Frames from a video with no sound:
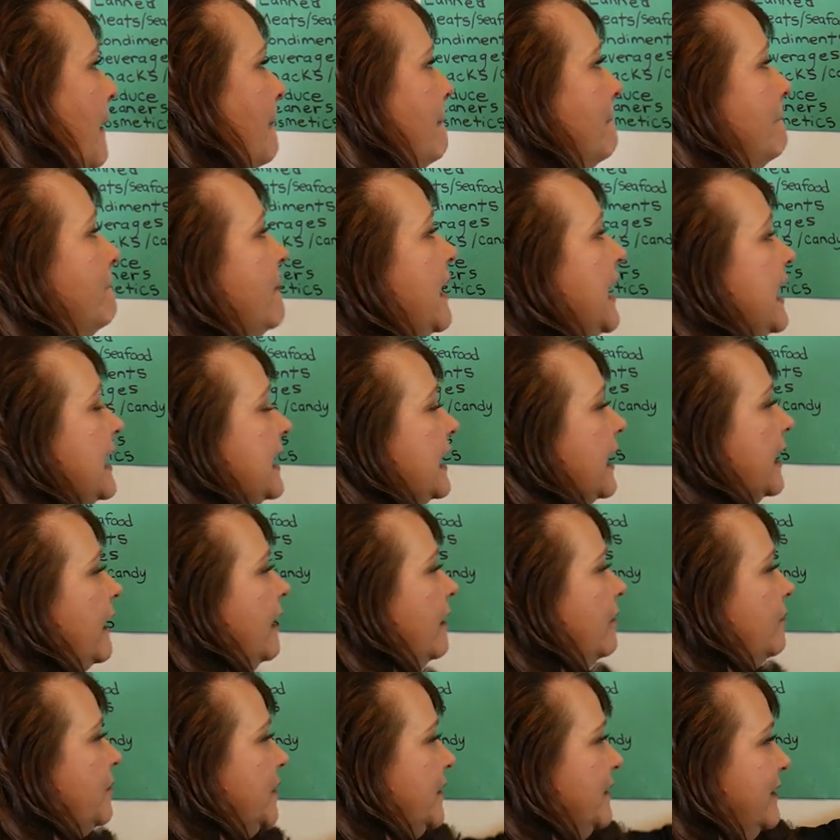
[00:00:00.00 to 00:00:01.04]

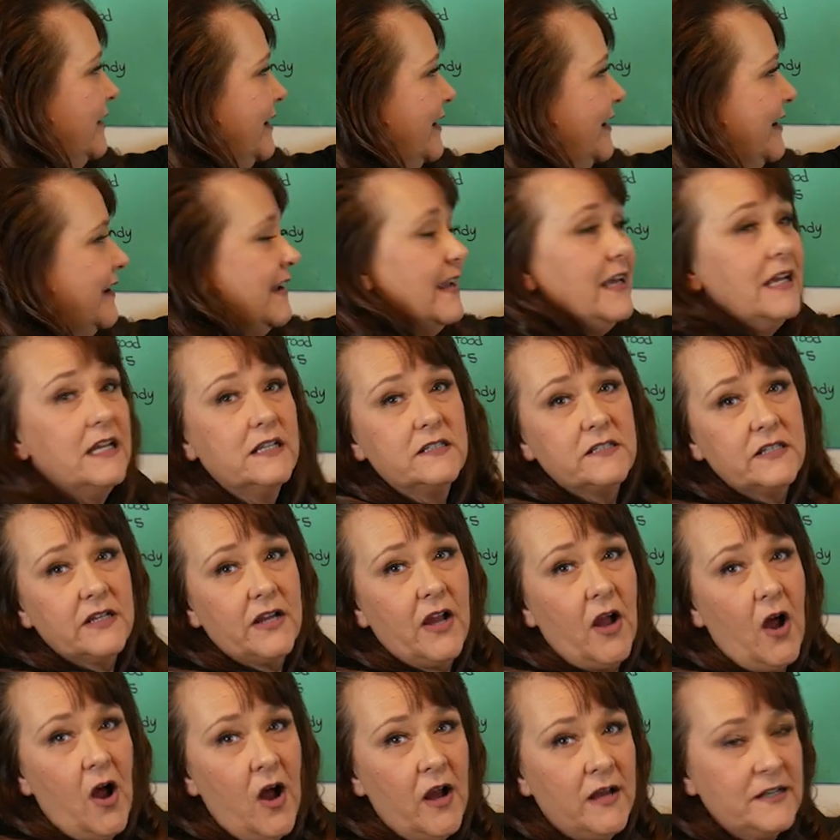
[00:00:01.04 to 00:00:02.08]
Makeup is a
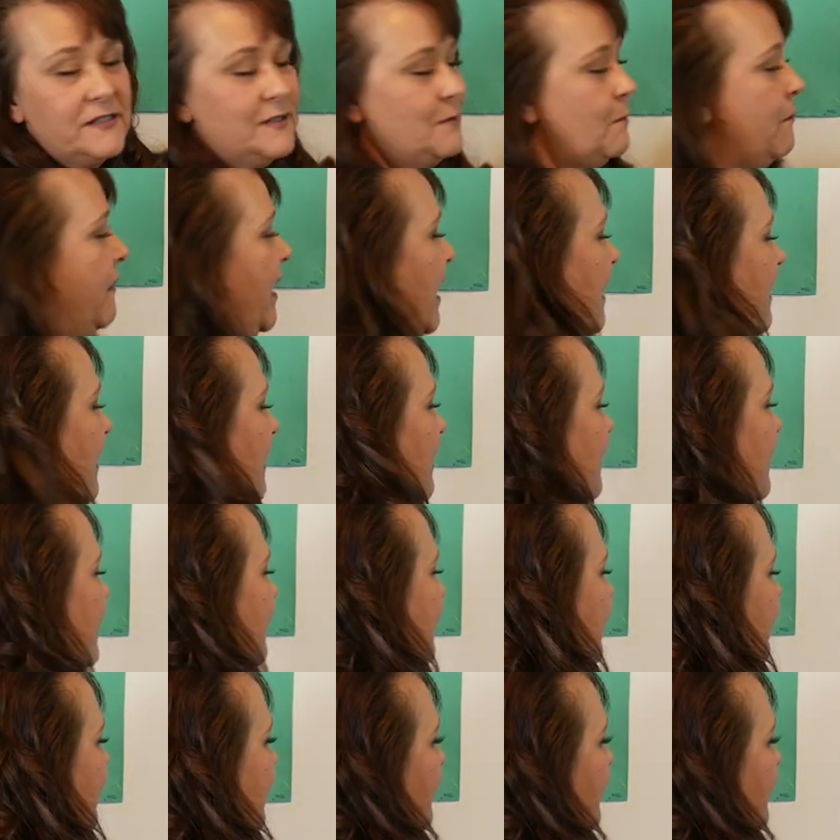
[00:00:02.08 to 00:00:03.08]
cosmetic.